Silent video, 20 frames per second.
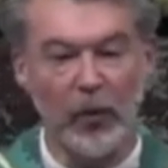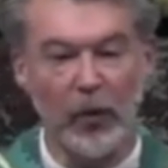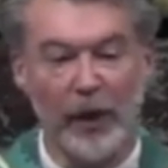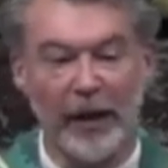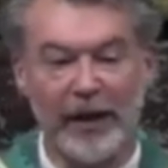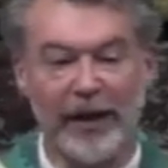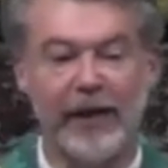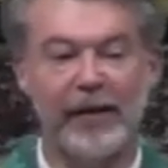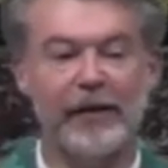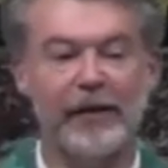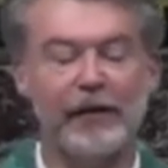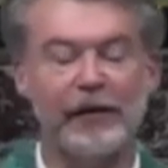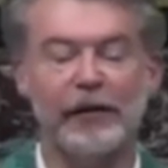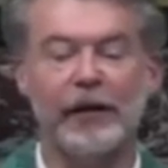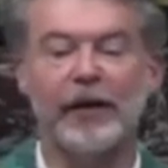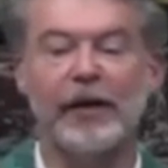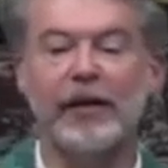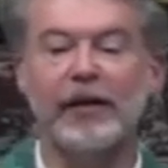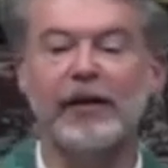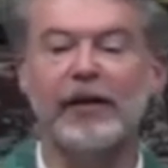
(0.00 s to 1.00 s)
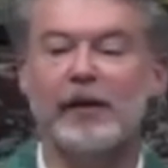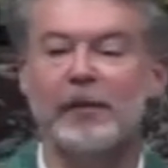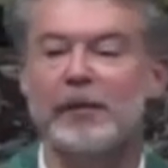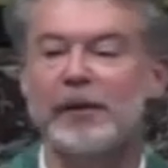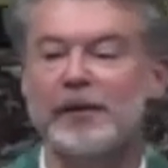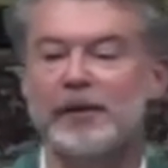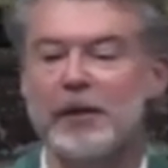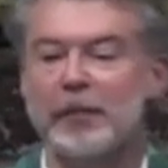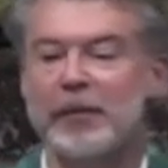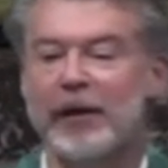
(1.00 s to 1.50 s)
we did the thing that
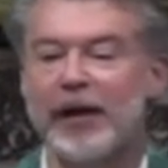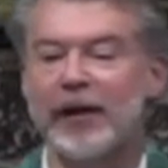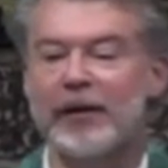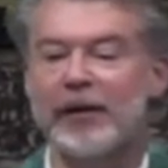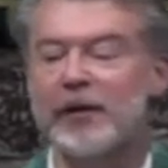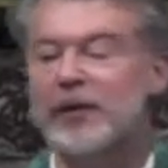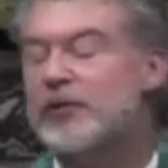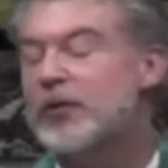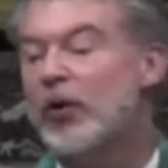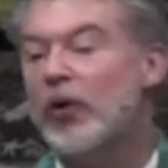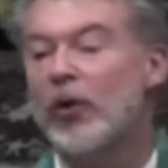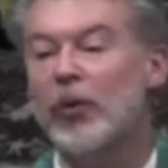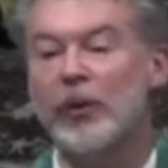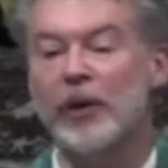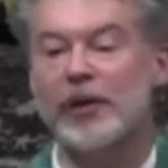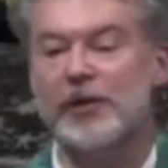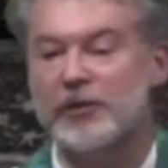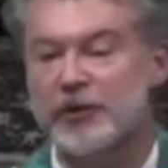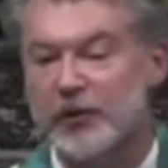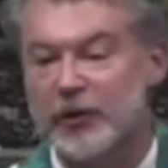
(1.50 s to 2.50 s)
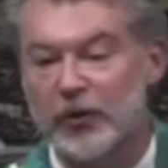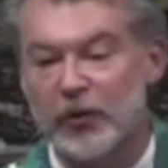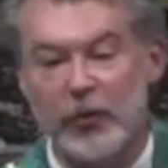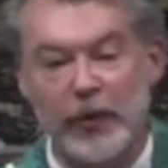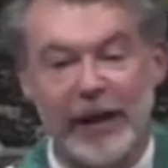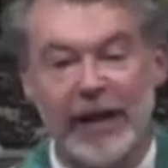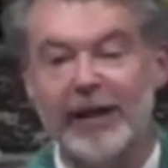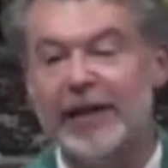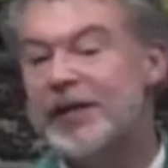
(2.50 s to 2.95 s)
Episcopalians always do we